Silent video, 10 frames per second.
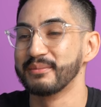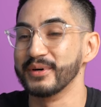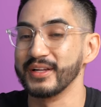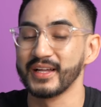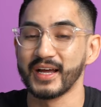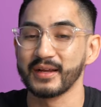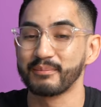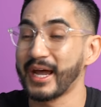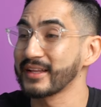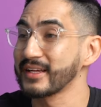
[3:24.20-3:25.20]
But like
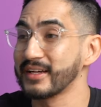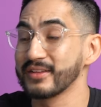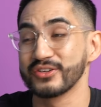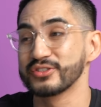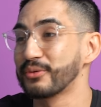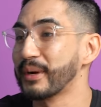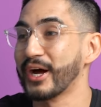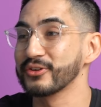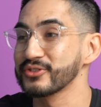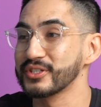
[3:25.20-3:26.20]
back then, there's no
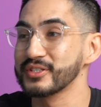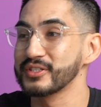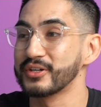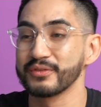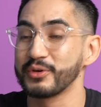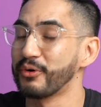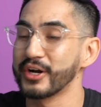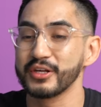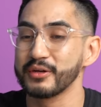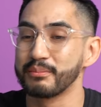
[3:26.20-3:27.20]
boundaries. You know, if you
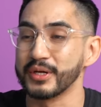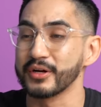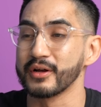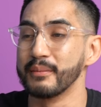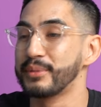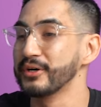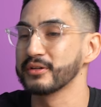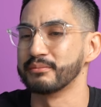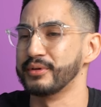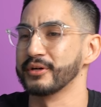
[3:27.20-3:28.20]
wanted to beard,
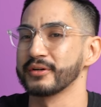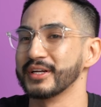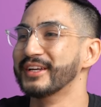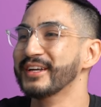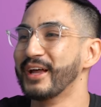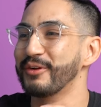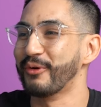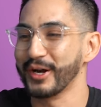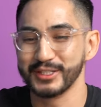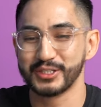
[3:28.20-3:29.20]
build beard, if you
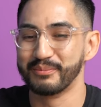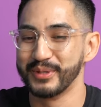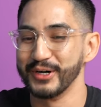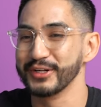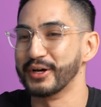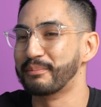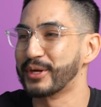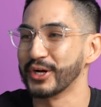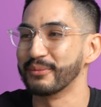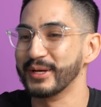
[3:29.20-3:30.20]
wanted to build a
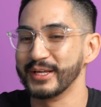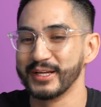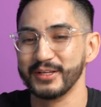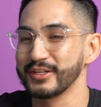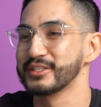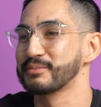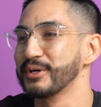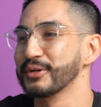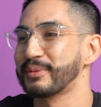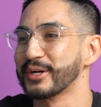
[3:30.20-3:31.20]
pyramid, you could just
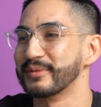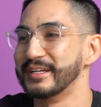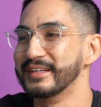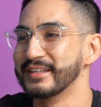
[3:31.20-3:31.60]
build a pyramid.